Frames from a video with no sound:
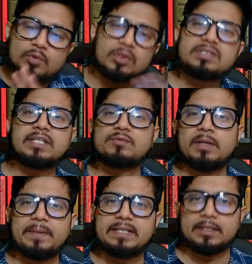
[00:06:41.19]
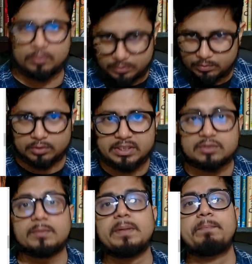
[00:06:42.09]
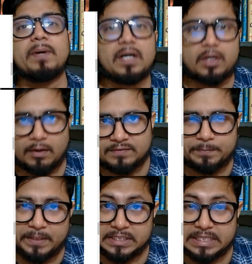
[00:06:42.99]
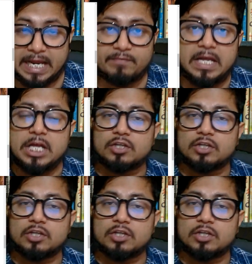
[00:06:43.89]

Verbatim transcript: Those things will be there. Those, those things will be a perk of that PhD life.